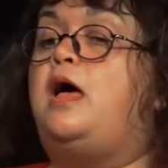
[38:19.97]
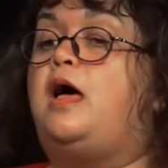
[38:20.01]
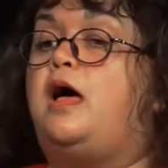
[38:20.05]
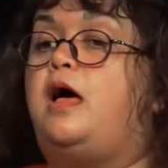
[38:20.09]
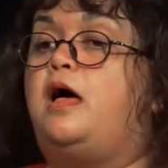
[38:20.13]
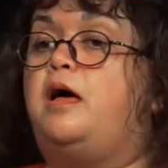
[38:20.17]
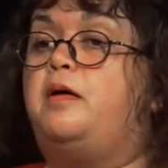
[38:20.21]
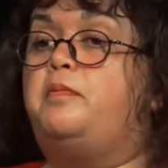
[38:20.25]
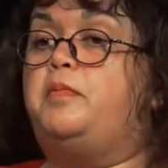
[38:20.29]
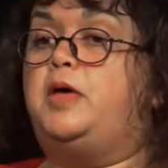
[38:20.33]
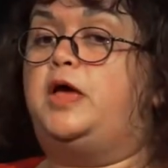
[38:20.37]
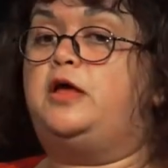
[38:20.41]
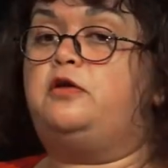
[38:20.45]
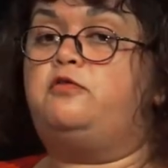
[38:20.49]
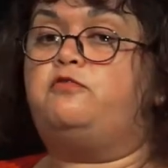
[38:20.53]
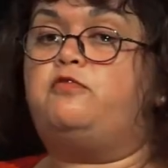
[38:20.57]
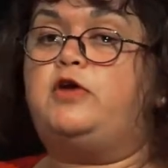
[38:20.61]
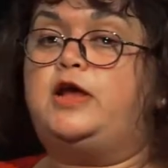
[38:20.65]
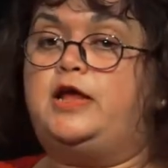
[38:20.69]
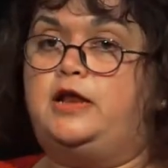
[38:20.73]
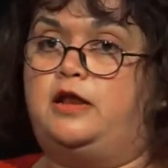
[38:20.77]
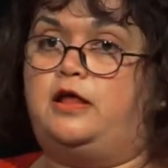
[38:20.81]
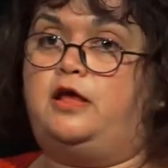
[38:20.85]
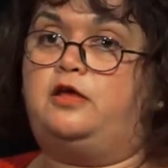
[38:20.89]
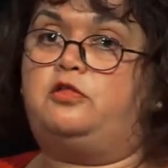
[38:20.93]
um, and
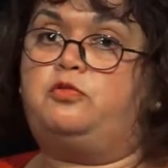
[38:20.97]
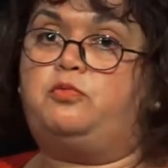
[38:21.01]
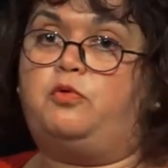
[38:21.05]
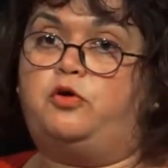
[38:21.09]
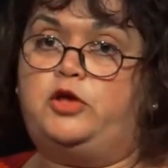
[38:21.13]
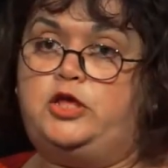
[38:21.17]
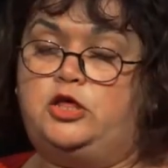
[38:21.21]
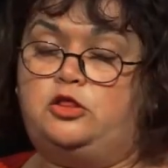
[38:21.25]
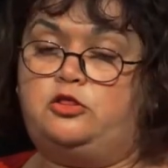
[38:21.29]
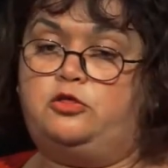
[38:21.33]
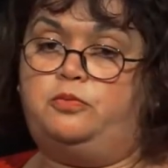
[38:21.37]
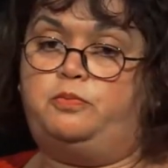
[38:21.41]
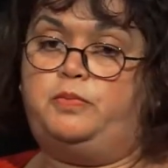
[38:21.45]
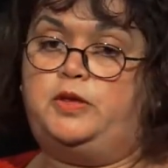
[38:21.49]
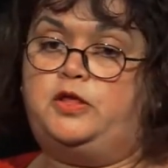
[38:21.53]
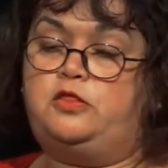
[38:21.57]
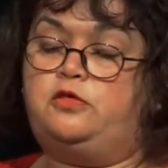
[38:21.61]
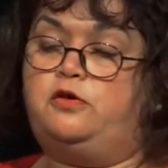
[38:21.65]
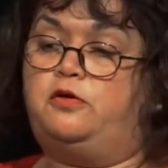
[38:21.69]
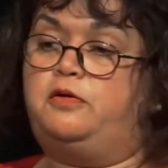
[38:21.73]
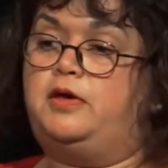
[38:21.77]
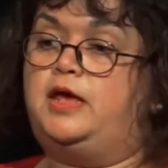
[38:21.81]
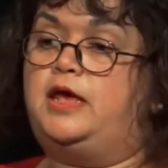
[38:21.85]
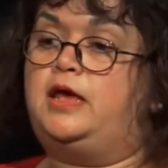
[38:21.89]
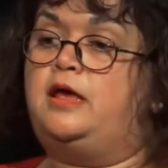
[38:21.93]
realise what he should be
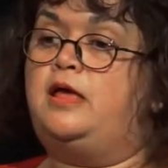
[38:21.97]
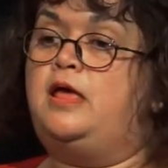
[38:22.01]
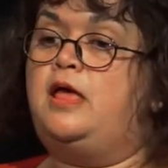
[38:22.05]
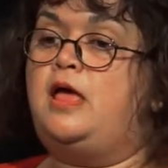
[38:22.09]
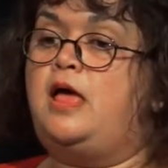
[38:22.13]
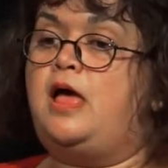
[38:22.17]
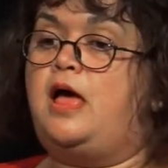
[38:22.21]
doing.